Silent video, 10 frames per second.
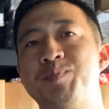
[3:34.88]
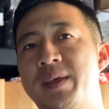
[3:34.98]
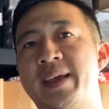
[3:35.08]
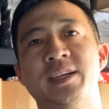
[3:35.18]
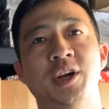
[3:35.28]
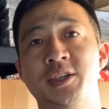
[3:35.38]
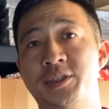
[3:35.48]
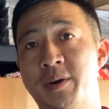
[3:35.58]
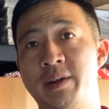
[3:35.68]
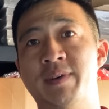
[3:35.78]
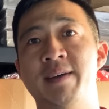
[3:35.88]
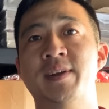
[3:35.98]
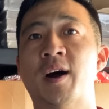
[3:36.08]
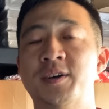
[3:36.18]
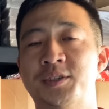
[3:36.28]
They can charge
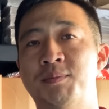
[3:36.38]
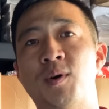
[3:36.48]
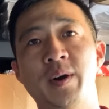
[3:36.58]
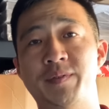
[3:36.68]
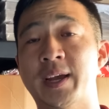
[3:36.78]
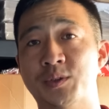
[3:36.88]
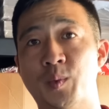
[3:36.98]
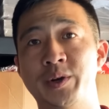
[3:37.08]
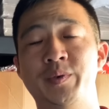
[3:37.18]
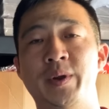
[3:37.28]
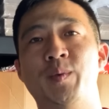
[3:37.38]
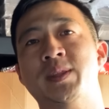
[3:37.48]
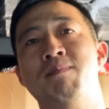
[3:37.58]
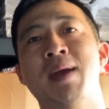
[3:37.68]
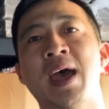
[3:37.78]
$35 or more. If you guys are wondering what the
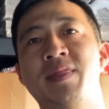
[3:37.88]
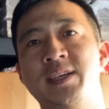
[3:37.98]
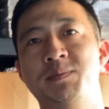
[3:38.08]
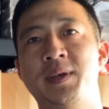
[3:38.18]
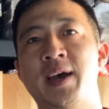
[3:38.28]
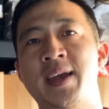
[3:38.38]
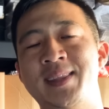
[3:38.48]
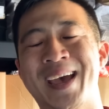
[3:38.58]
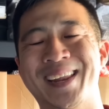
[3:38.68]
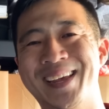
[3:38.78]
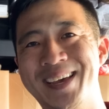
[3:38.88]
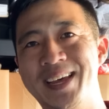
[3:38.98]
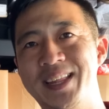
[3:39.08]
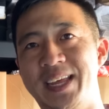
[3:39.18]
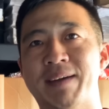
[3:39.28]
math is behind that,
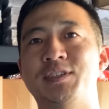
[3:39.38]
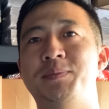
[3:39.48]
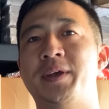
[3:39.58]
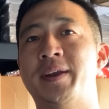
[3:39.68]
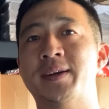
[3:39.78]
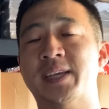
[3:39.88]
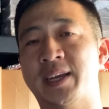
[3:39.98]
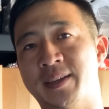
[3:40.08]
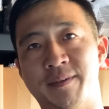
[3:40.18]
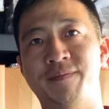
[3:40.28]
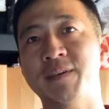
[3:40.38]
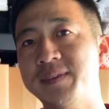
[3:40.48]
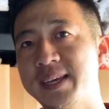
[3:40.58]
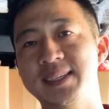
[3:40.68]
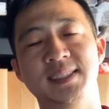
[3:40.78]
the average millionaire is like in their
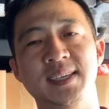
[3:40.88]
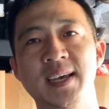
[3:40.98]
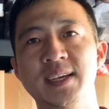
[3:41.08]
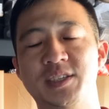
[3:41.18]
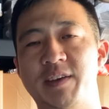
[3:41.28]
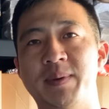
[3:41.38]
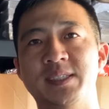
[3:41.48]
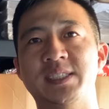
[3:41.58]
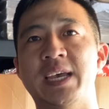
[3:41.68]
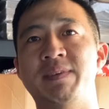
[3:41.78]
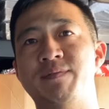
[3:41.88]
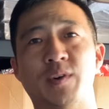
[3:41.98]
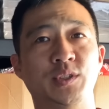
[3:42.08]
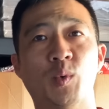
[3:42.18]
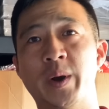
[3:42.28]
50s. So they've been saving
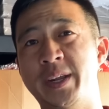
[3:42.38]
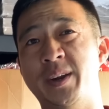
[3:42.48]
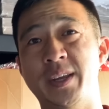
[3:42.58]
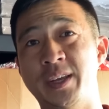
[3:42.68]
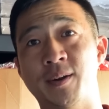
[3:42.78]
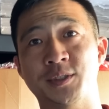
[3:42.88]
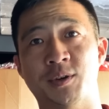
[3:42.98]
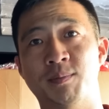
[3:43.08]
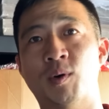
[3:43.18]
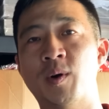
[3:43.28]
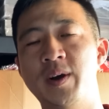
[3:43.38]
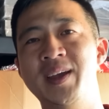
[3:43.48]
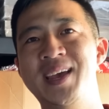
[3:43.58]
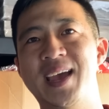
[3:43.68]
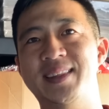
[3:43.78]
for 20 years or more,
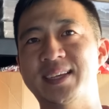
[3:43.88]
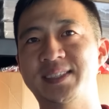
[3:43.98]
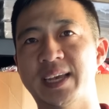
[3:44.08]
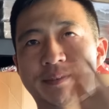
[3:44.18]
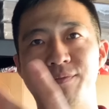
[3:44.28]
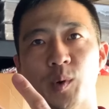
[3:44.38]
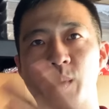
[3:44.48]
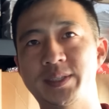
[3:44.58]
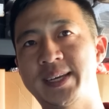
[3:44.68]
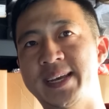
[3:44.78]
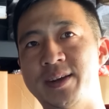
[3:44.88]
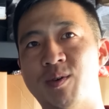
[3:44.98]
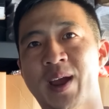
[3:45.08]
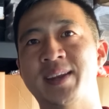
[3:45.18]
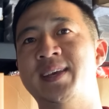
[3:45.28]
and they save 14
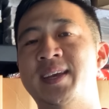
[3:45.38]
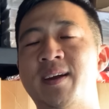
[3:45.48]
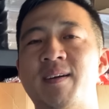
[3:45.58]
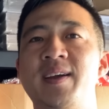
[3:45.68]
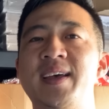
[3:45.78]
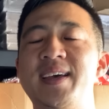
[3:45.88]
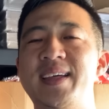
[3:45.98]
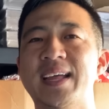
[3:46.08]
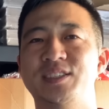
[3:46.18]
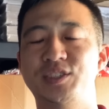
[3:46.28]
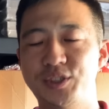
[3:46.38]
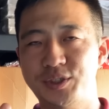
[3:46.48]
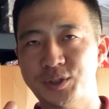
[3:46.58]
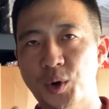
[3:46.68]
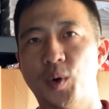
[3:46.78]
grand a year. That's
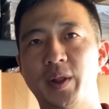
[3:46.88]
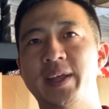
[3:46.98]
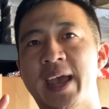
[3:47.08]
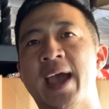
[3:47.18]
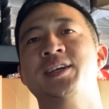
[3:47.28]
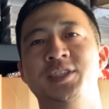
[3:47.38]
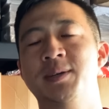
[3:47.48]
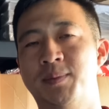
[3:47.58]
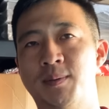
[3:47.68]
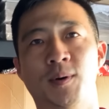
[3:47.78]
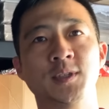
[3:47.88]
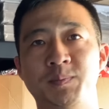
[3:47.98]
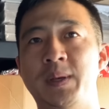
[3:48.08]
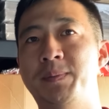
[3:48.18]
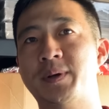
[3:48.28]
totally actionable. Most
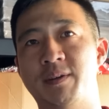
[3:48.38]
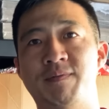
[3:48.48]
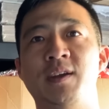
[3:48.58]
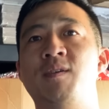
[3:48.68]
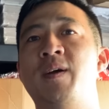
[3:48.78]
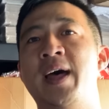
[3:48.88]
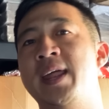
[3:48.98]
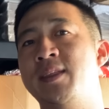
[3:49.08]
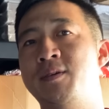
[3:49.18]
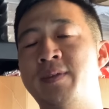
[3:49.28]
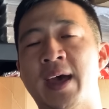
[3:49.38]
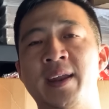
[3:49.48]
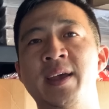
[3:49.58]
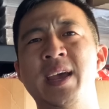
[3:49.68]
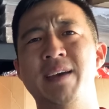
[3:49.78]
people could figure out how to do that
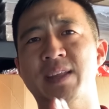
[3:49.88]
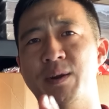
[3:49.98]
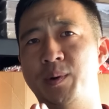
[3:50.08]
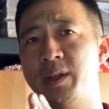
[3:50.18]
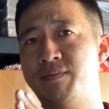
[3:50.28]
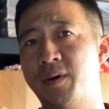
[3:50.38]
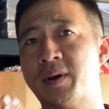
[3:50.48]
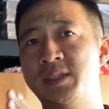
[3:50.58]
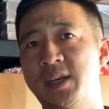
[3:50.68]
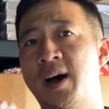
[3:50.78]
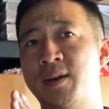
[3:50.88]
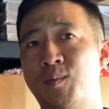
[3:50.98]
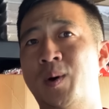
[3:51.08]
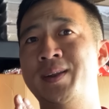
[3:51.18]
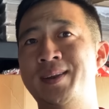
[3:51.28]
if they really focus on
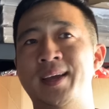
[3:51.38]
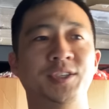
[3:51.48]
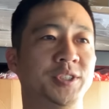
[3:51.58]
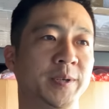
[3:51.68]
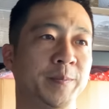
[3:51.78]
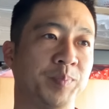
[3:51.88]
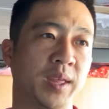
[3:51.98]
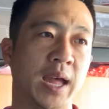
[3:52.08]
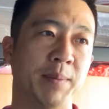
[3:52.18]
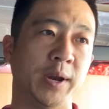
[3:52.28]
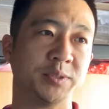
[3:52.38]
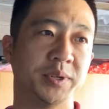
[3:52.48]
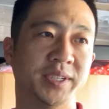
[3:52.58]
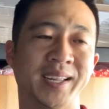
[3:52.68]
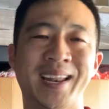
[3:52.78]
one niche. That brings me
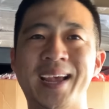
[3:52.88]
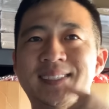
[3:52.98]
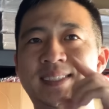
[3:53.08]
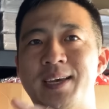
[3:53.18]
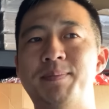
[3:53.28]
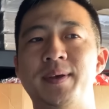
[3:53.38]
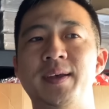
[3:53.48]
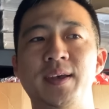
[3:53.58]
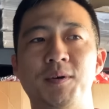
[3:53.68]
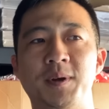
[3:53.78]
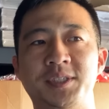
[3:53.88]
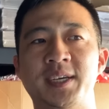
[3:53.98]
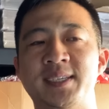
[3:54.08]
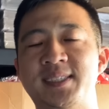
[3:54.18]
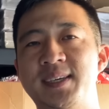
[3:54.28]
to the next tip, which
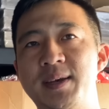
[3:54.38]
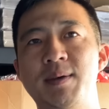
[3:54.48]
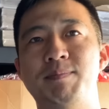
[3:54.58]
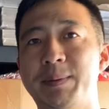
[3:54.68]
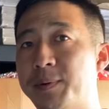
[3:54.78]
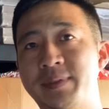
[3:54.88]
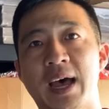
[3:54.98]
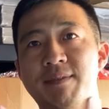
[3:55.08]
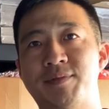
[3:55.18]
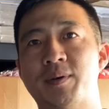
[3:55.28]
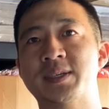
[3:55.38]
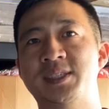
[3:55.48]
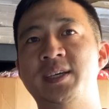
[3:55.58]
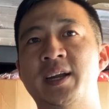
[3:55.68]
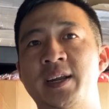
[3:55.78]
is people not
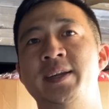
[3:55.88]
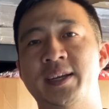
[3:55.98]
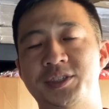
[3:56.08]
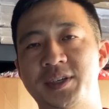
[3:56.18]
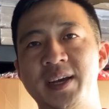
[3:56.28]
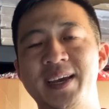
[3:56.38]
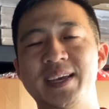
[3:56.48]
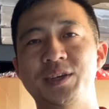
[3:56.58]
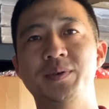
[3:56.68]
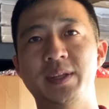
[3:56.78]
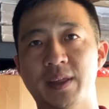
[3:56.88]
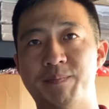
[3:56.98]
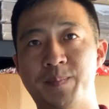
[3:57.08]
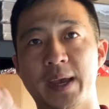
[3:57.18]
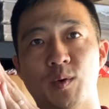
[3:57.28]
focusing on a niche. You need to
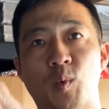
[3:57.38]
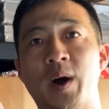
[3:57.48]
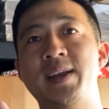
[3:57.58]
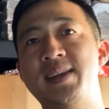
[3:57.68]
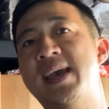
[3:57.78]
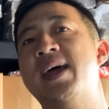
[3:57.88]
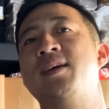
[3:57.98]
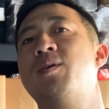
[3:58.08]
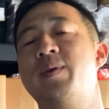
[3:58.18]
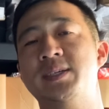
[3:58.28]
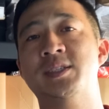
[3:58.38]
pick one category.